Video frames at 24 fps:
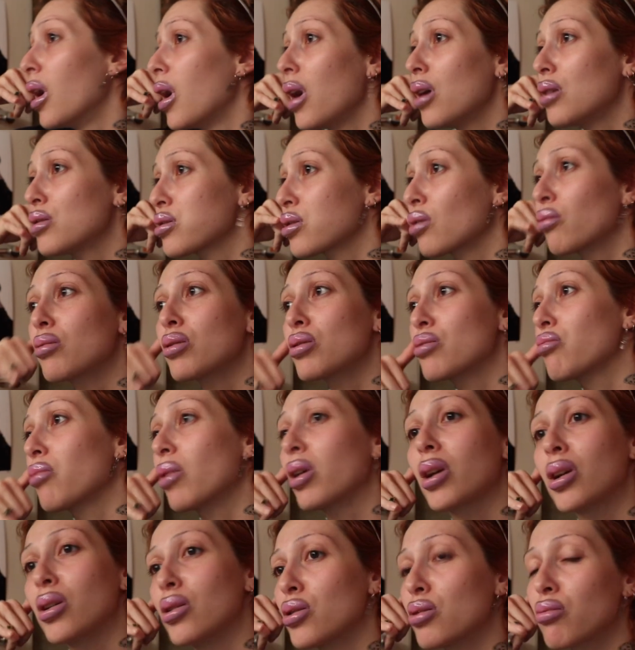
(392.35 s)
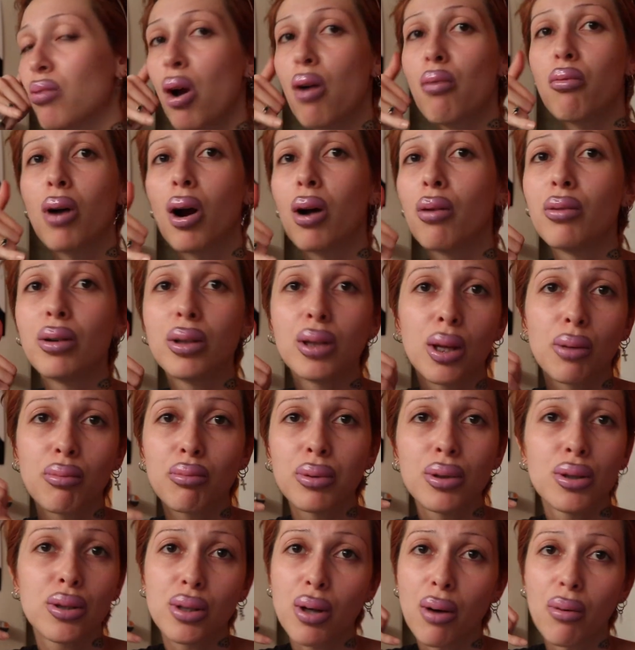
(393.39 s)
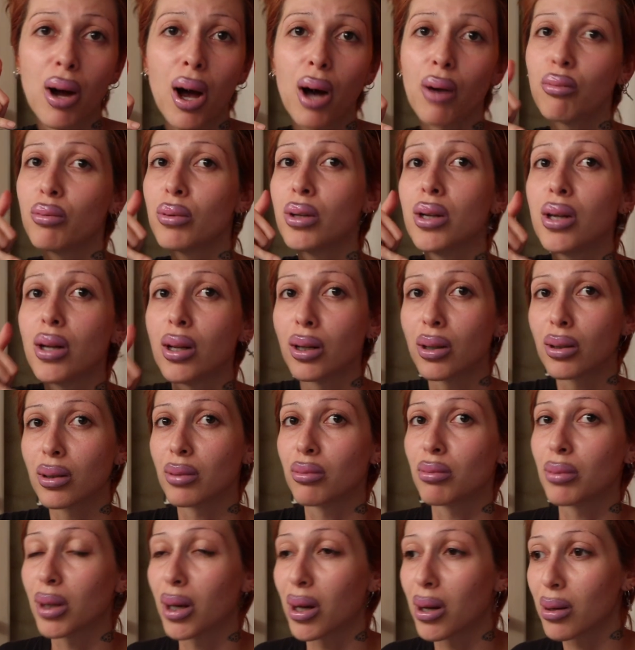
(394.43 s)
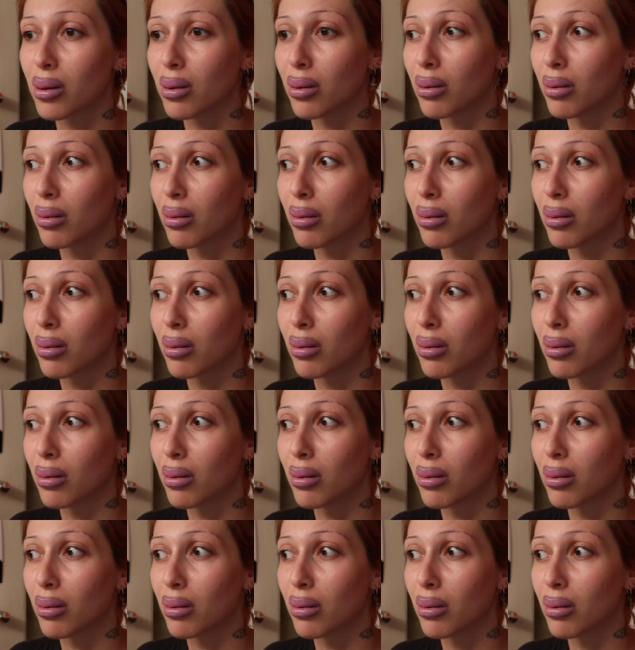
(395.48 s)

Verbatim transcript: I someone's breaking into my apartment, like please go help me. And I'm gonna be like,